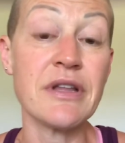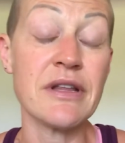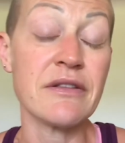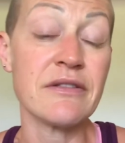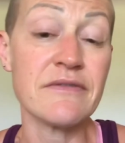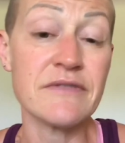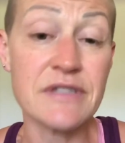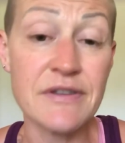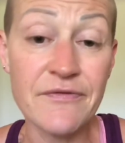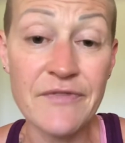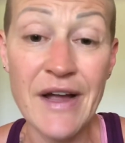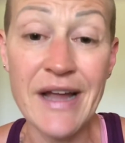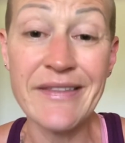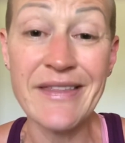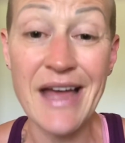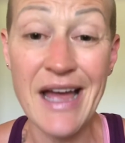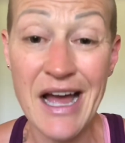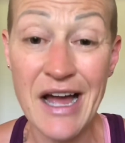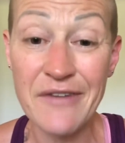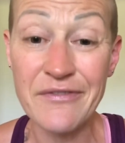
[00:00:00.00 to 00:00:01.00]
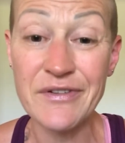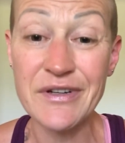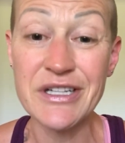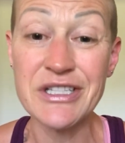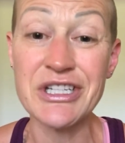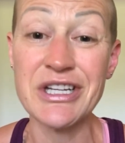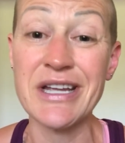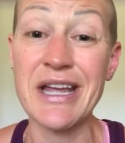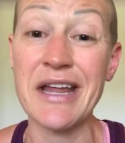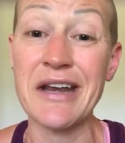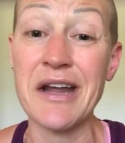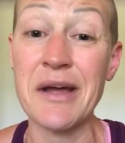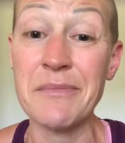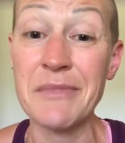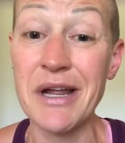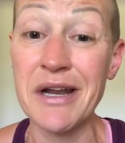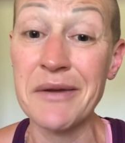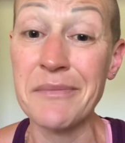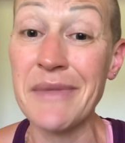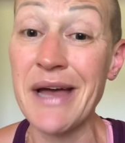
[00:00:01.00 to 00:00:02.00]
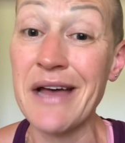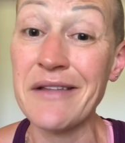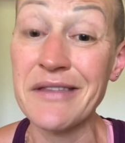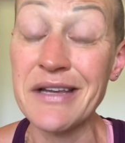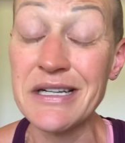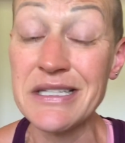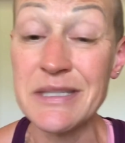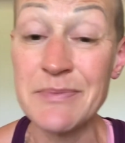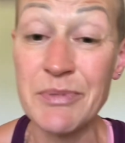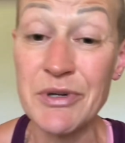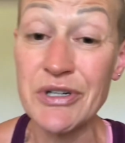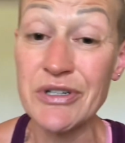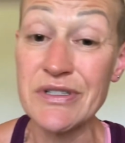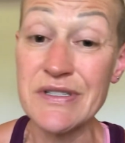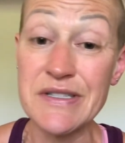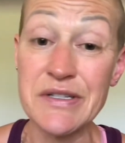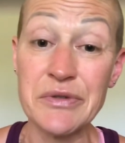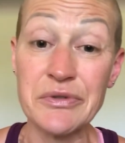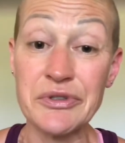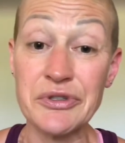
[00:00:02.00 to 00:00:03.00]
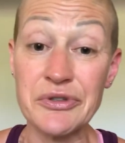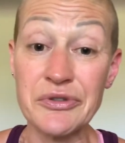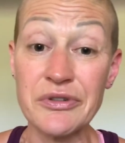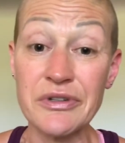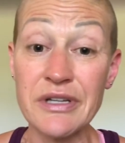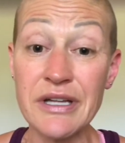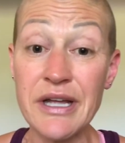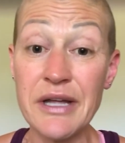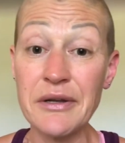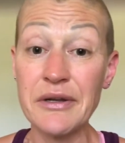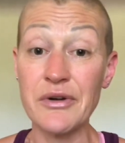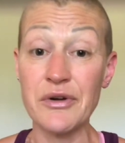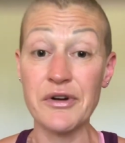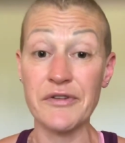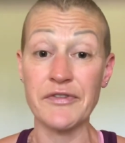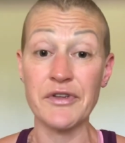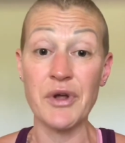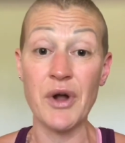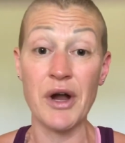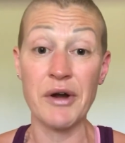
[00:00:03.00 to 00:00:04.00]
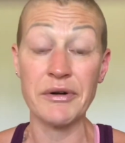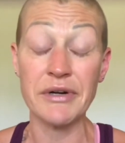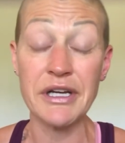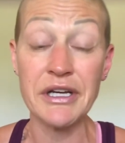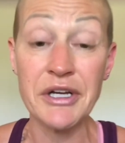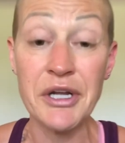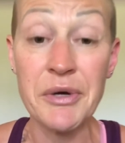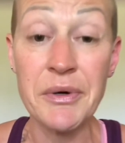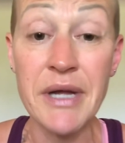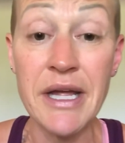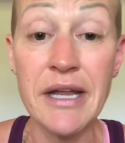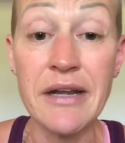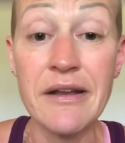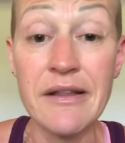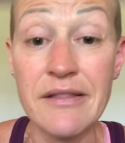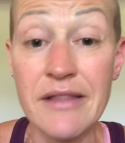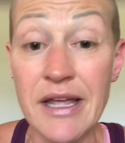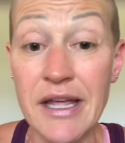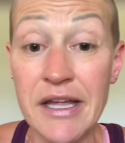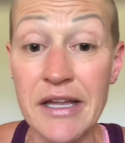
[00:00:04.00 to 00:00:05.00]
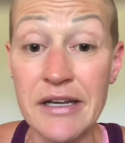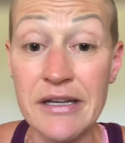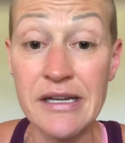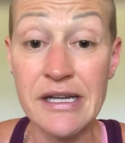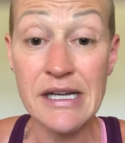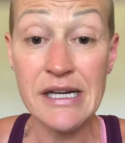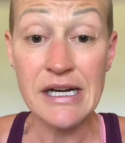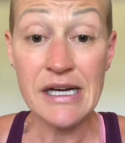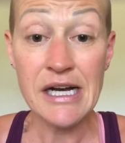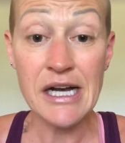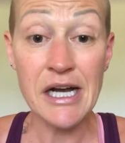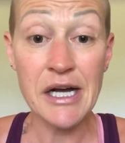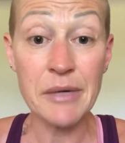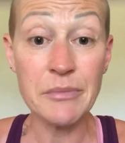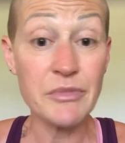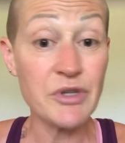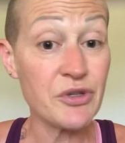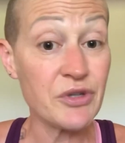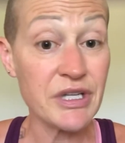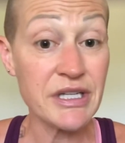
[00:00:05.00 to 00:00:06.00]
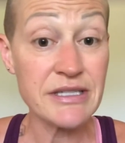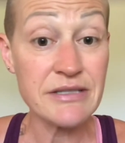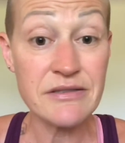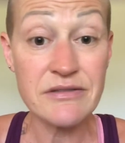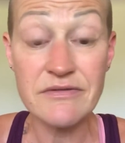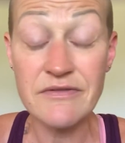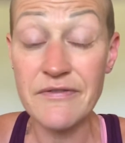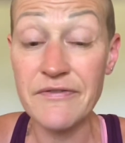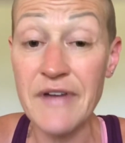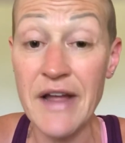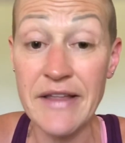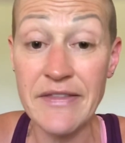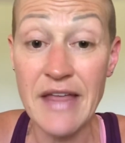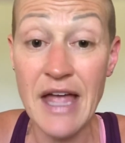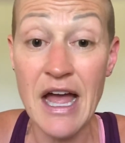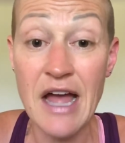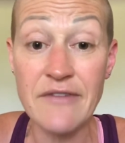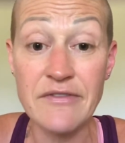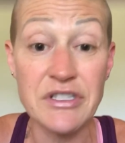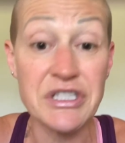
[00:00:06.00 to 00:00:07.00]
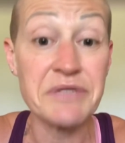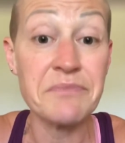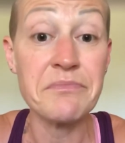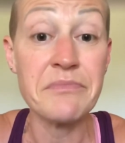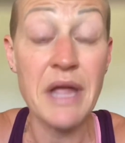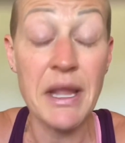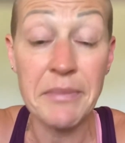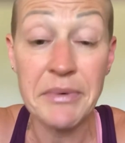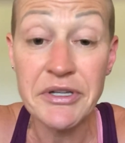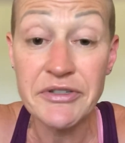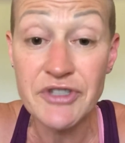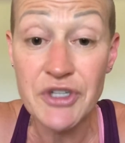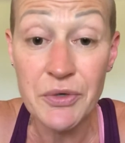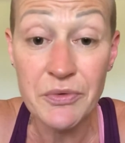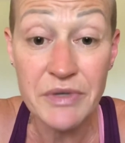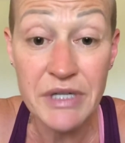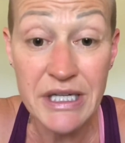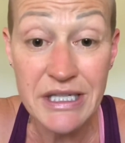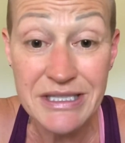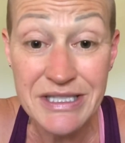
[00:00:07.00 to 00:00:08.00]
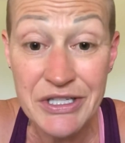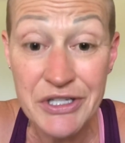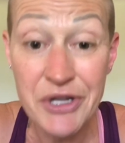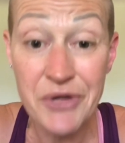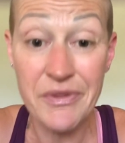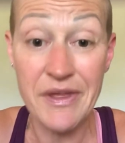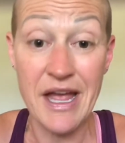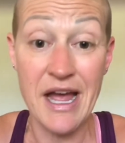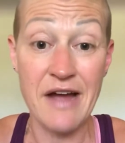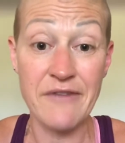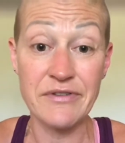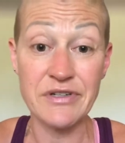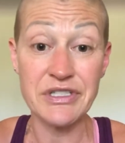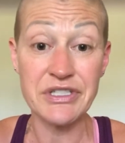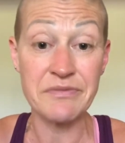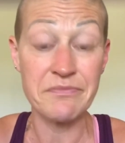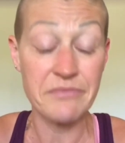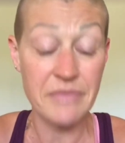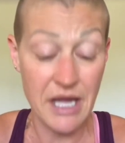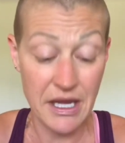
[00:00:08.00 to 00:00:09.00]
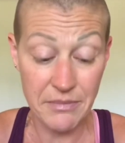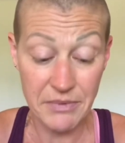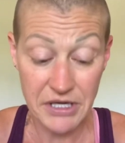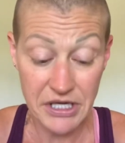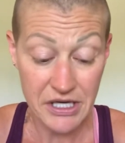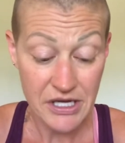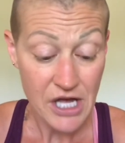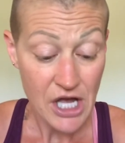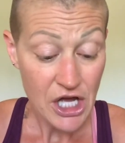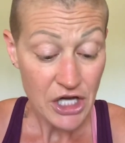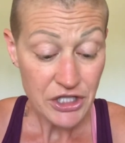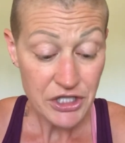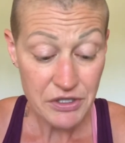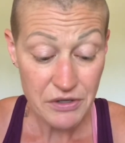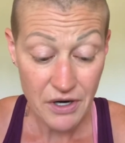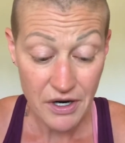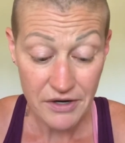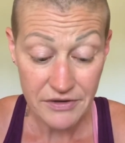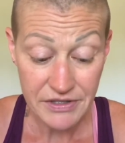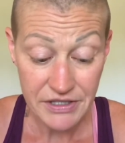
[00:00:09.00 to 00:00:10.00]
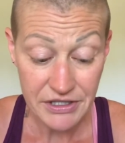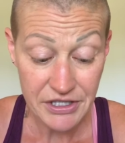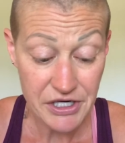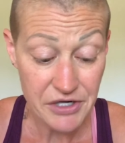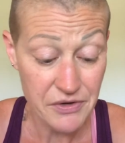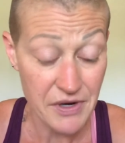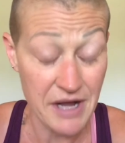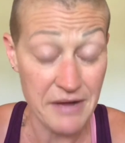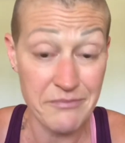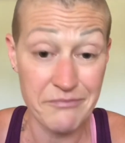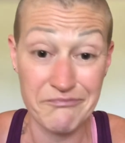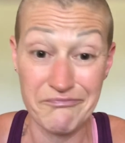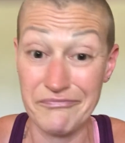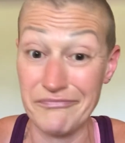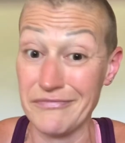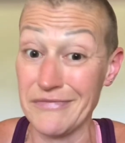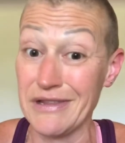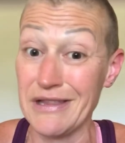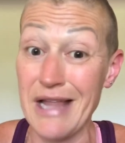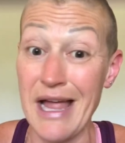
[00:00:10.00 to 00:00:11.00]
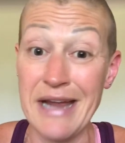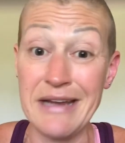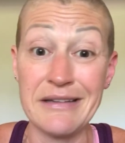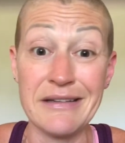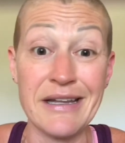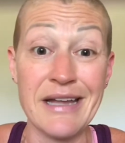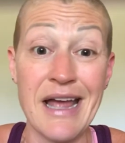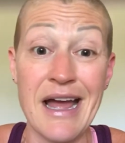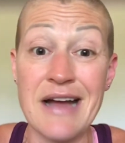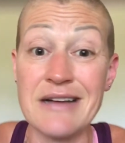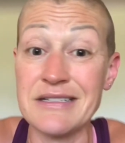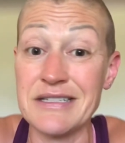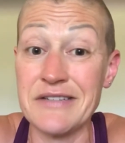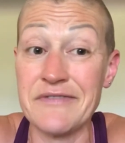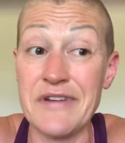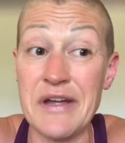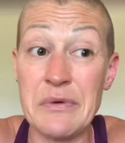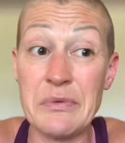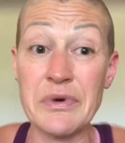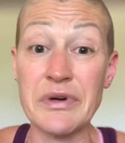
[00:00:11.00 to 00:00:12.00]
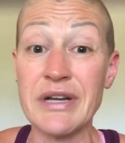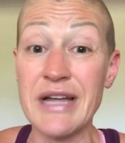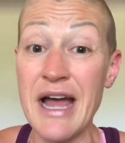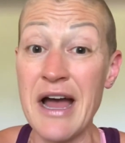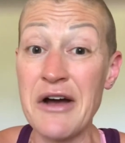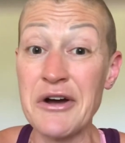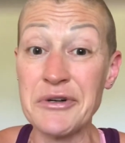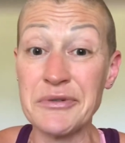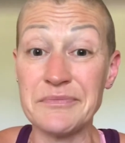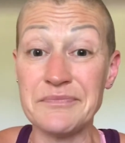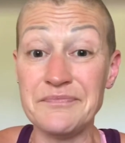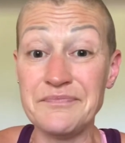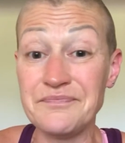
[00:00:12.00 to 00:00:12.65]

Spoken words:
to find the average, again, I'm not a math expert, so Google it, or if you already know it, then you can find the average. Maybe you don't need to know the average. Maybe you already know I'm lightly active. I work out,